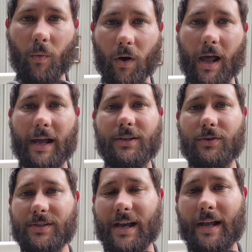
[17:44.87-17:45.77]
What I
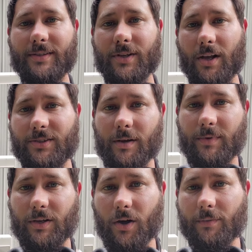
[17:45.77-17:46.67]
do is I install
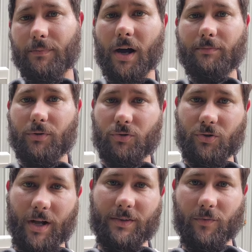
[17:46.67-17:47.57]
something called a buck
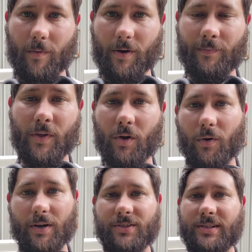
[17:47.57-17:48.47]
boost transformer
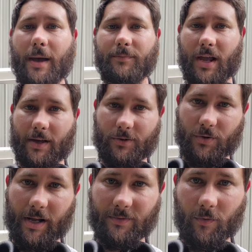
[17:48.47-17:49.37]
or a step-down
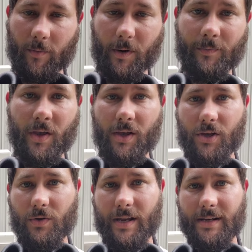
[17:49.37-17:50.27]
transformer.
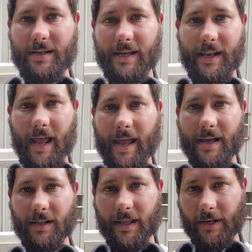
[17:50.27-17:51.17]
You need to get
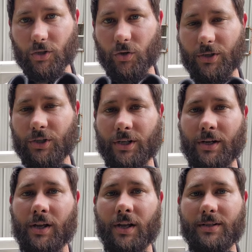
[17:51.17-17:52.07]
an
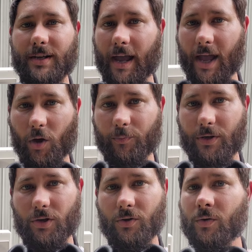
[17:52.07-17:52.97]
electrician to
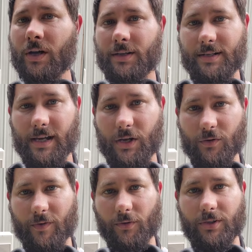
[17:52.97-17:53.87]
help you to get
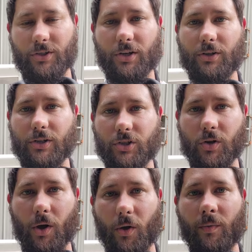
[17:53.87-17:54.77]
your voltage under
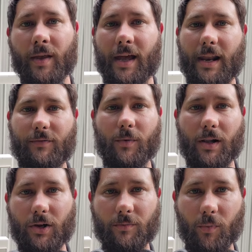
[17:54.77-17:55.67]
control. And if you
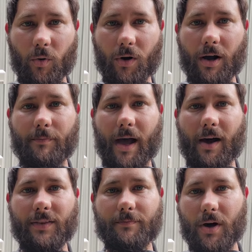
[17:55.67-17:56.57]
want to learn more
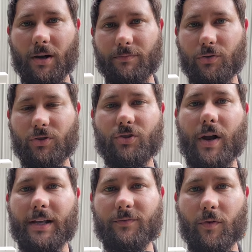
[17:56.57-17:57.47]
about the buck boost
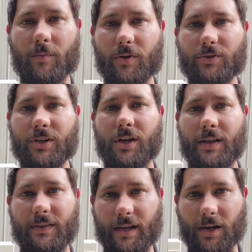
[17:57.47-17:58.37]
transformers,
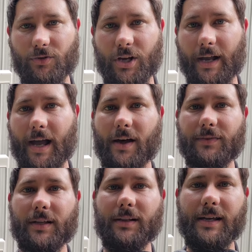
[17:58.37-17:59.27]
then go check
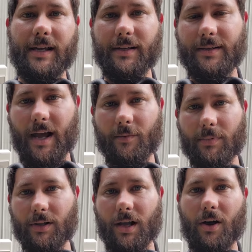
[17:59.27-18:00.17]
out the link
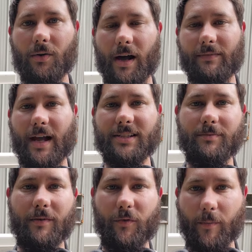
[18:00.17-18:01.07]
down below. I've got
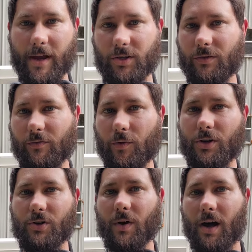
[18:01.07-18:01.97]
some information
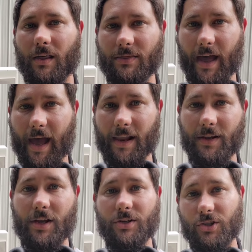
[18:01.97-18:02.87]
for you on
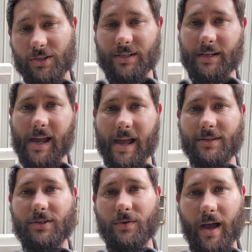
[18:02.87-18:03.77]
that, just in
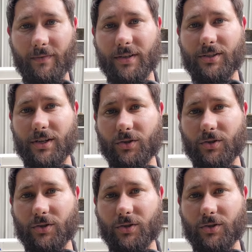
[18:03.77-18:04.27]
case you have this